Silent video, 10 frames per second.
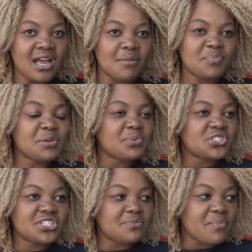um,
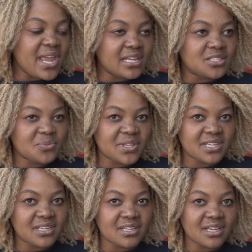people she'd met
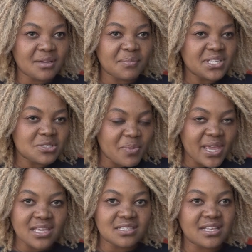within um, her
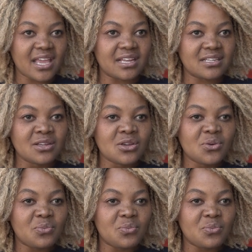space, and